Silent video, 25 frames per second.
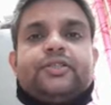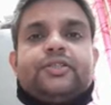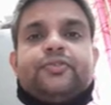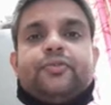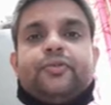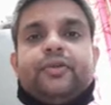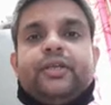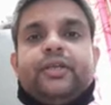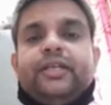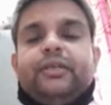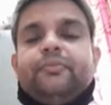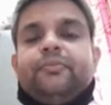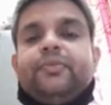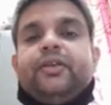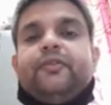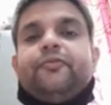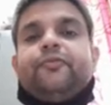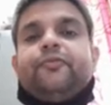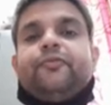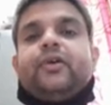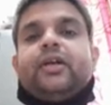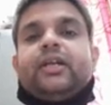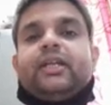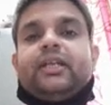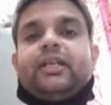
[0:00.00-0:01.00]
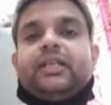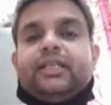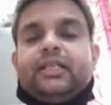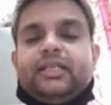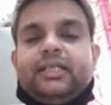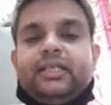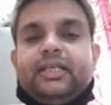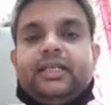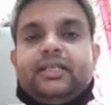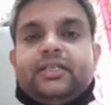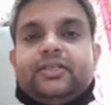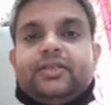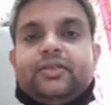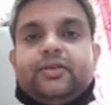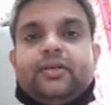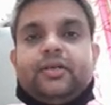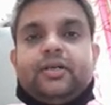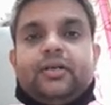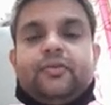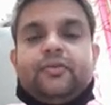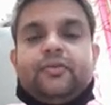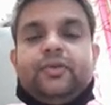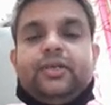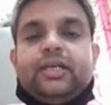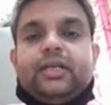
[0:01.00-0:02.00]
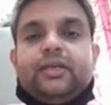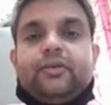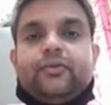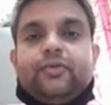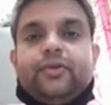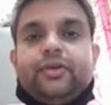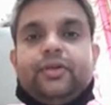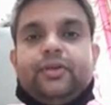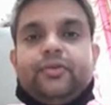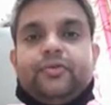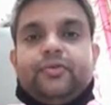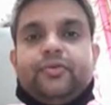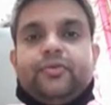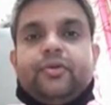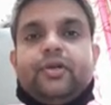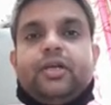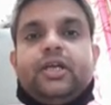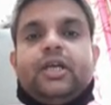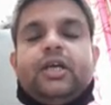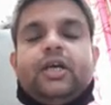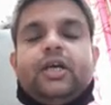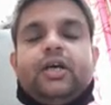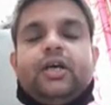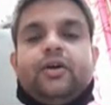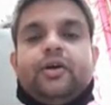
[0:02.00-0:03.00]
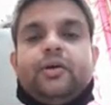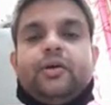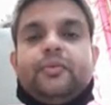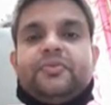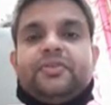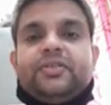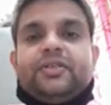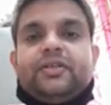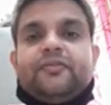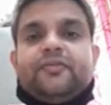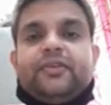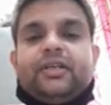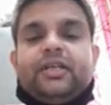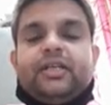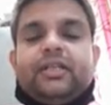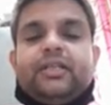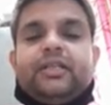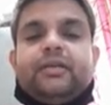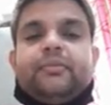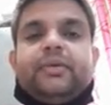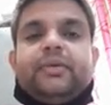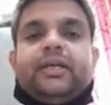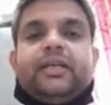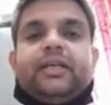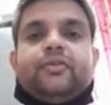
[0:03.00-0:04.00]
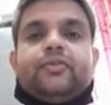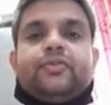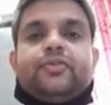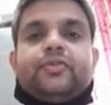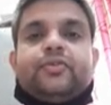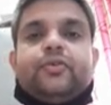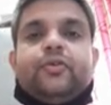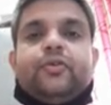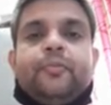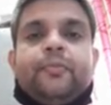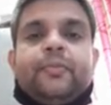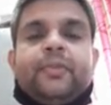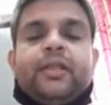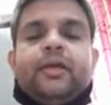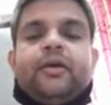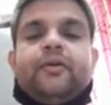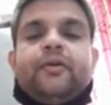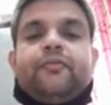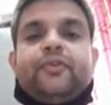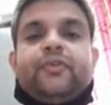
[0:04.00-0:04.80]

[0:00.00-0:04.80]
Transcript: So in brief, what are the things we are going to observe under the microscope?